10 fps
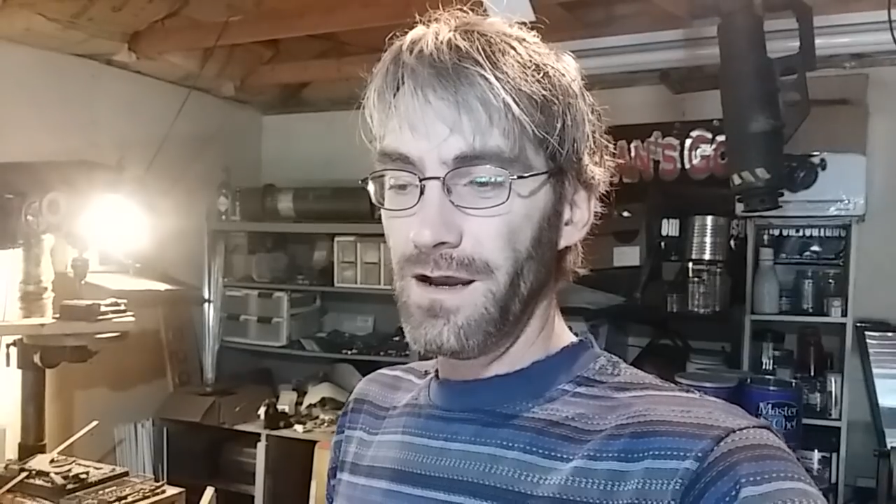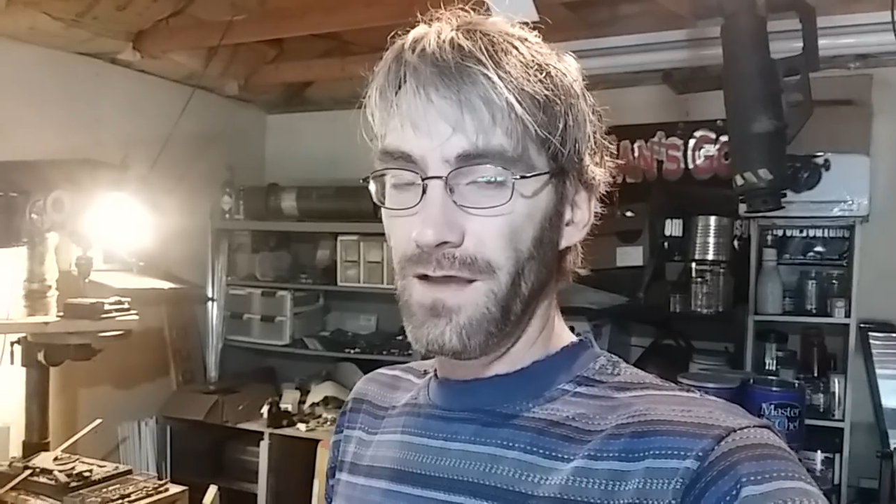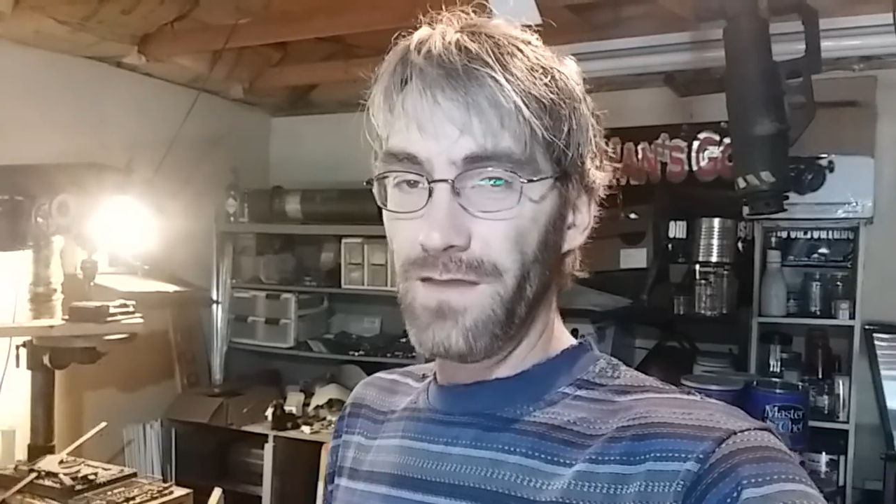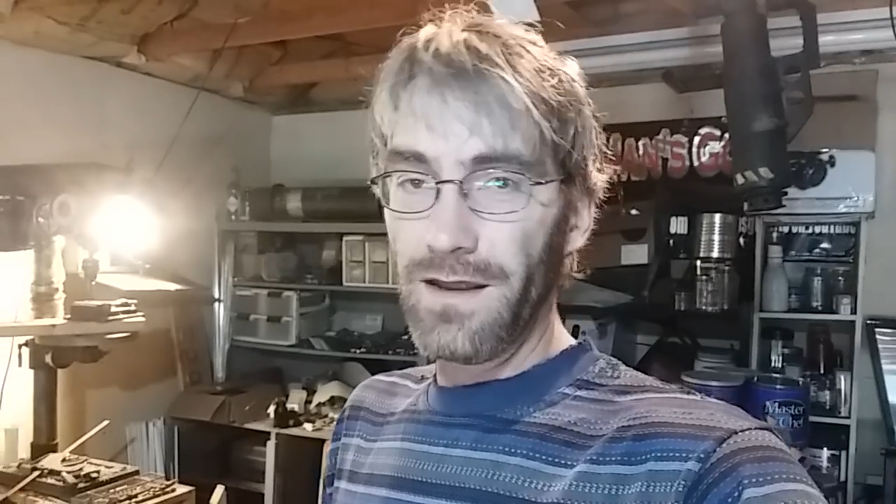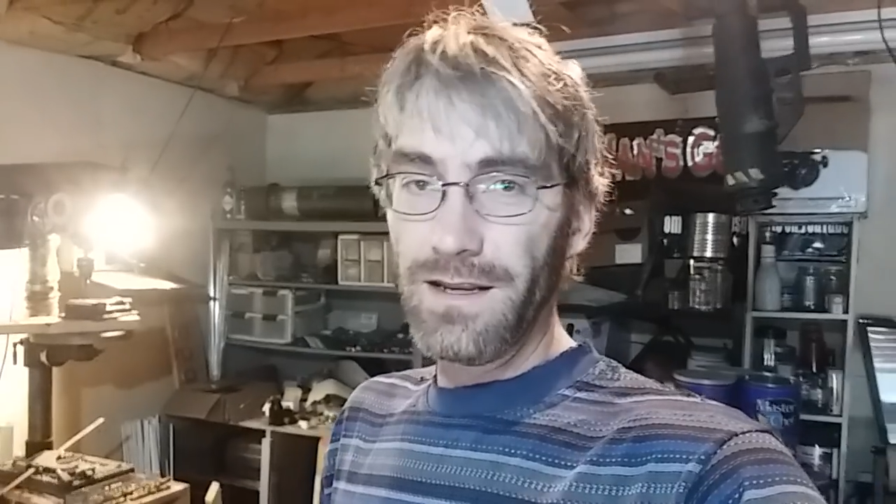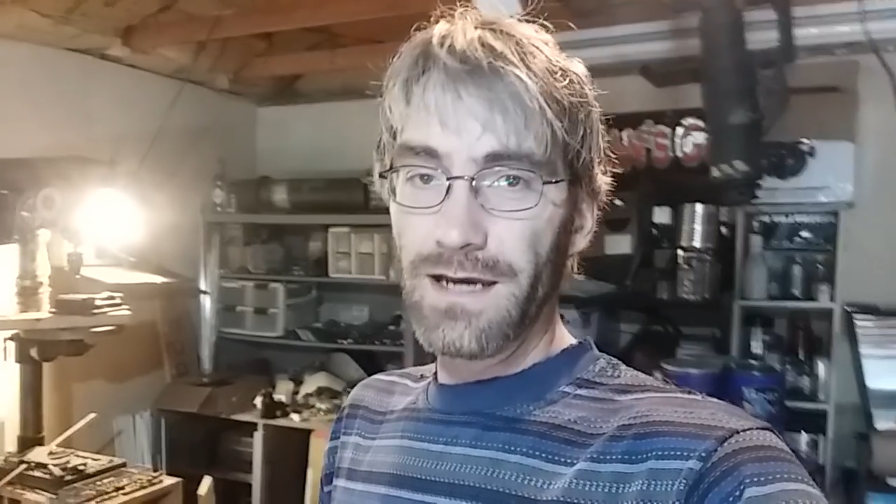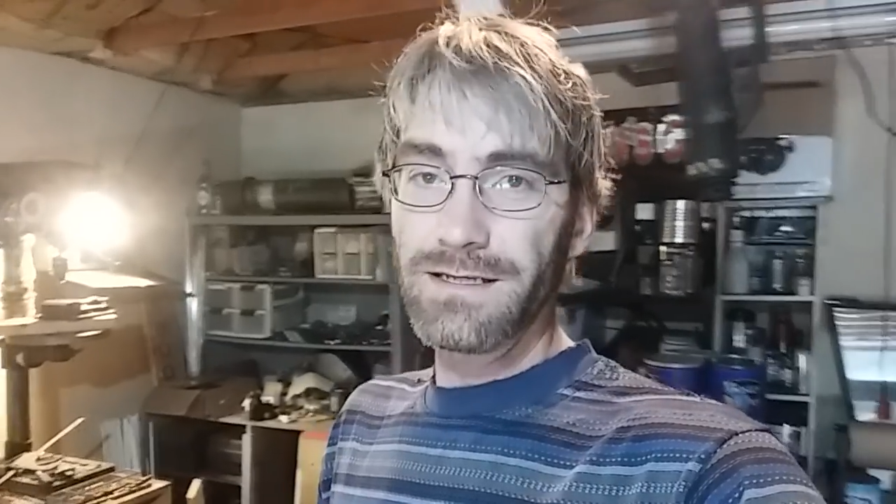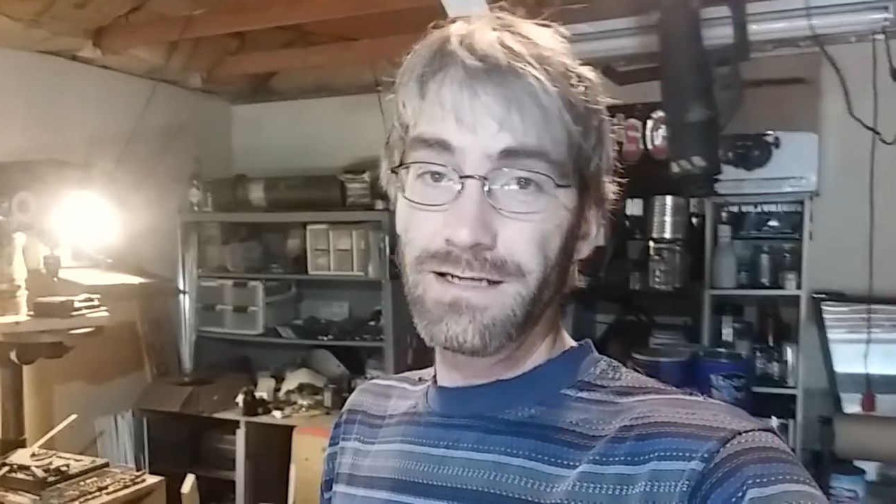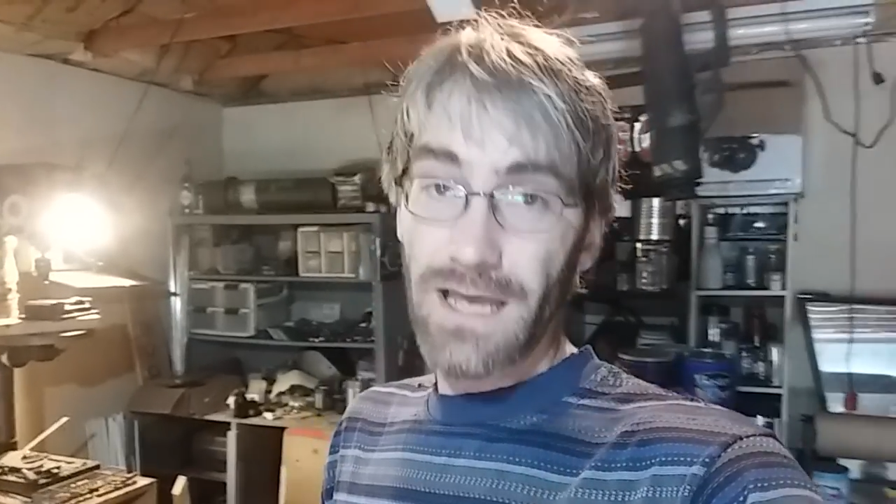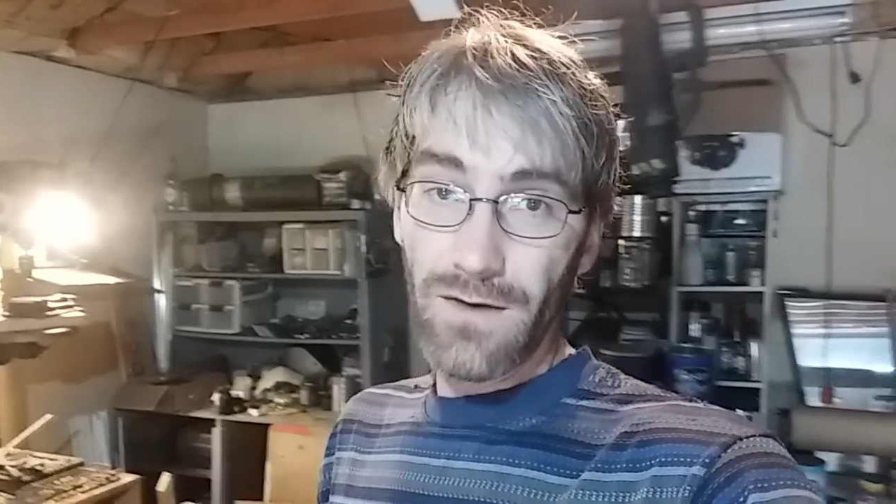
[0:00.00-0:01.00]
Then, yeah,
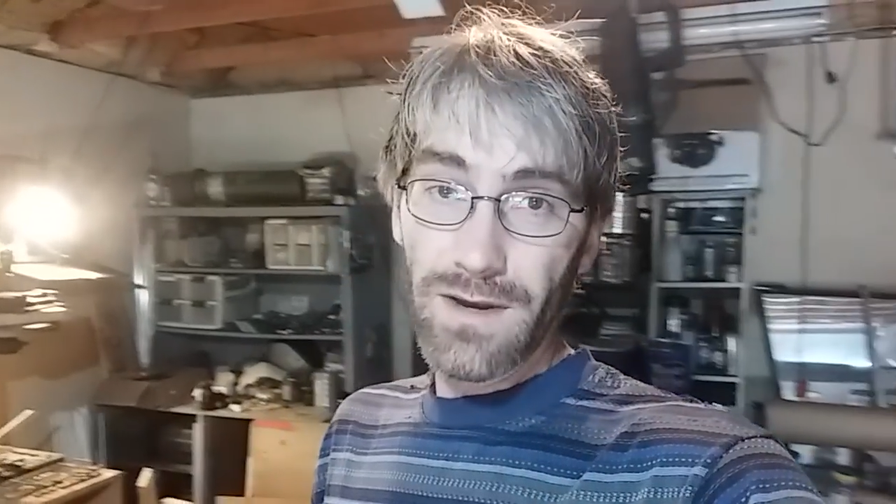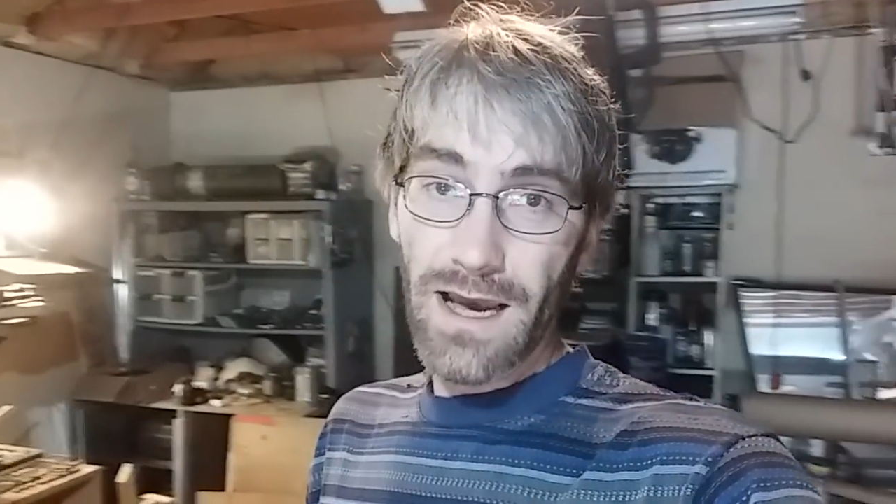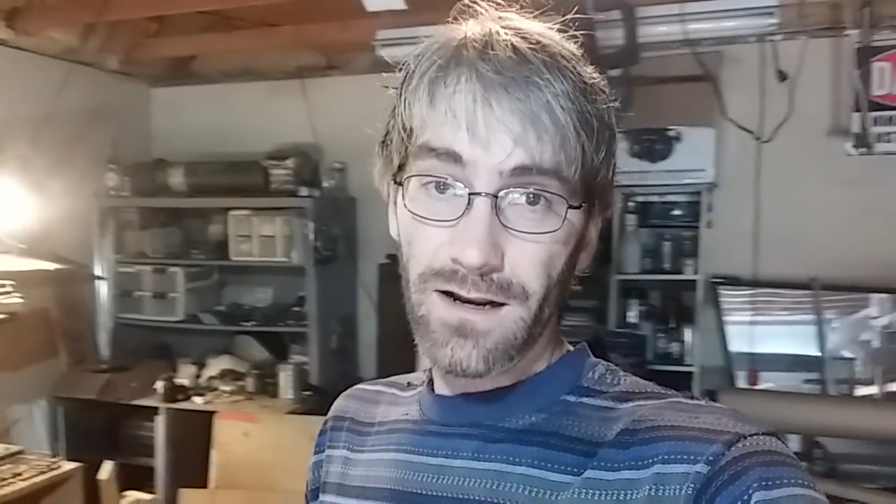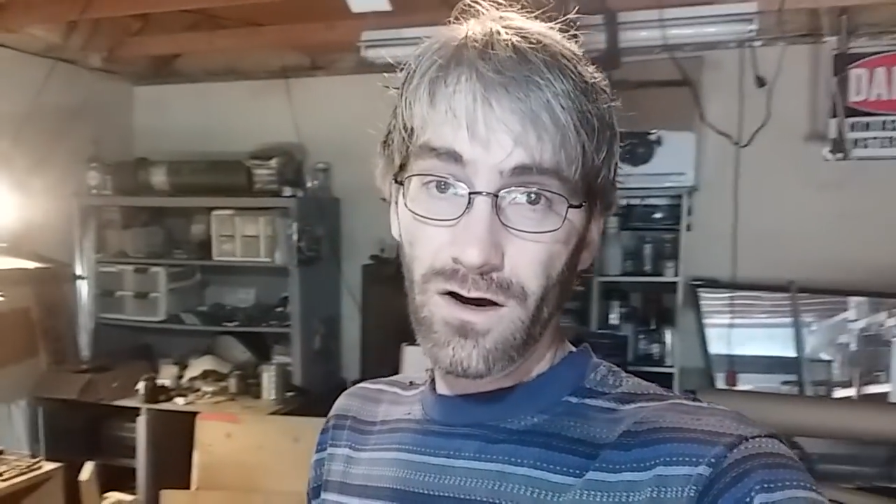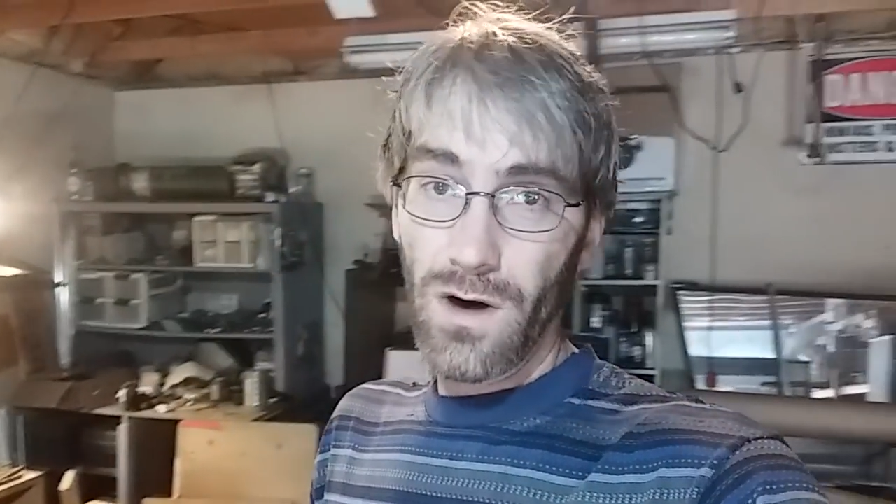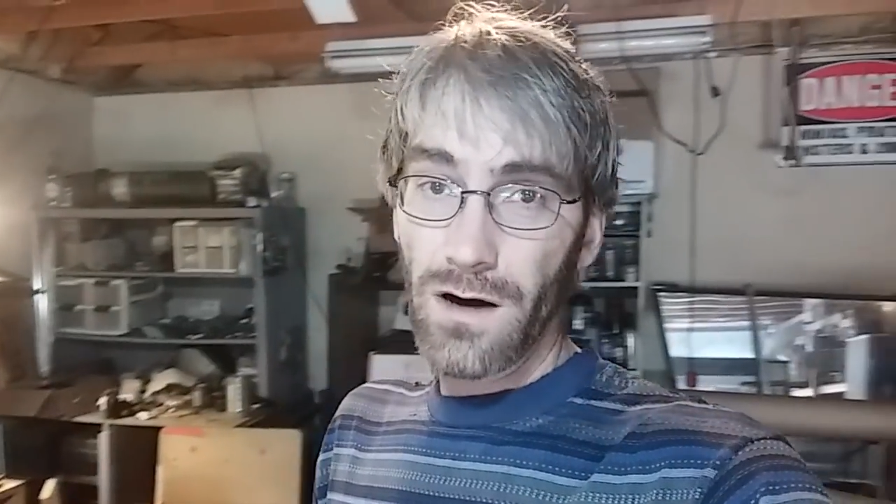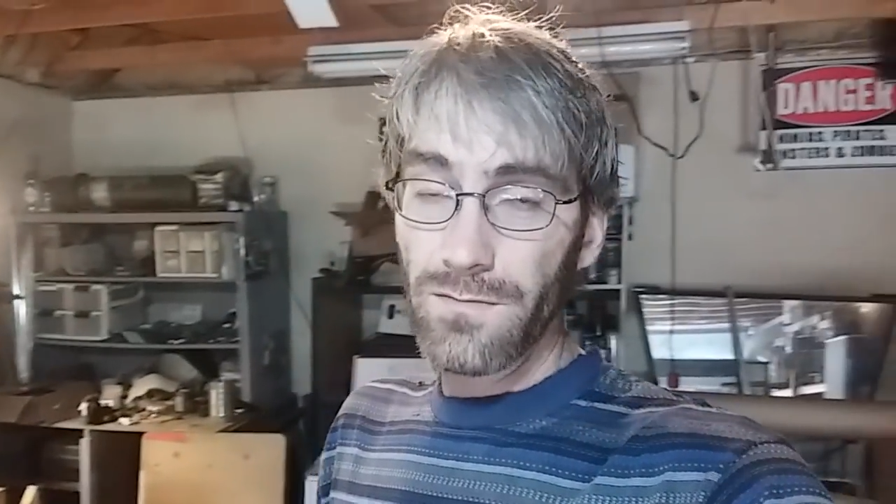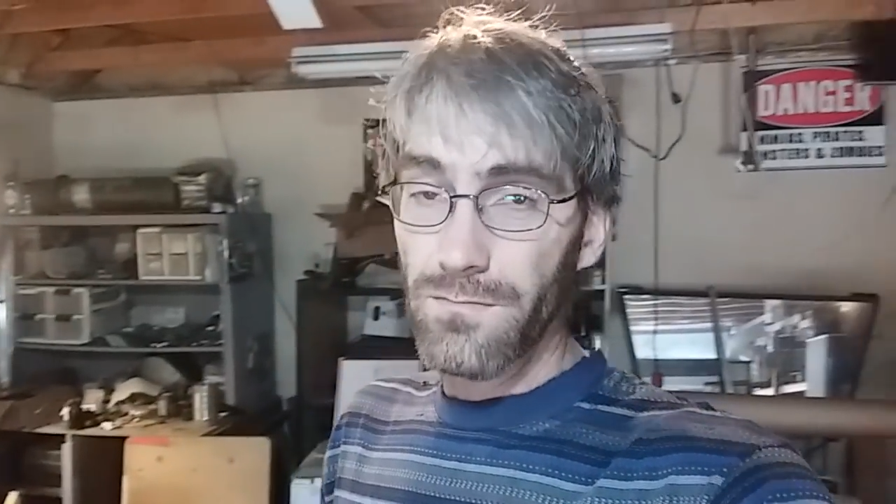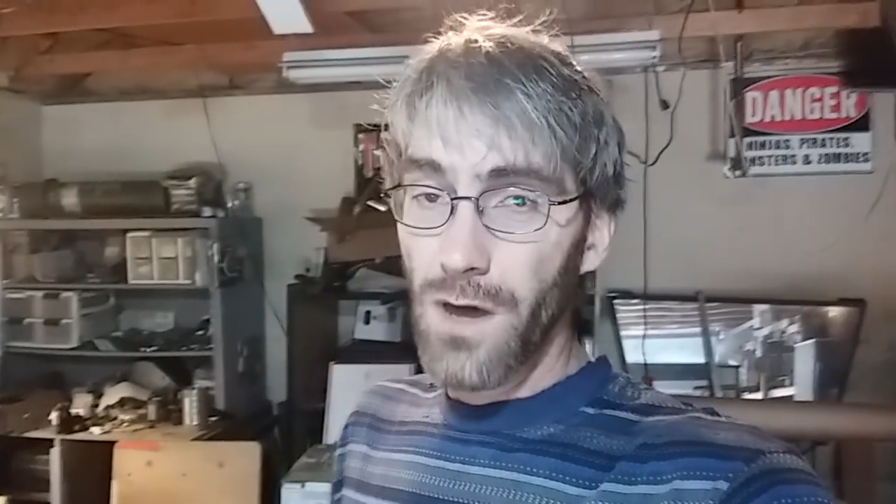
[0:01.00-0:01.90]
today we got to go out and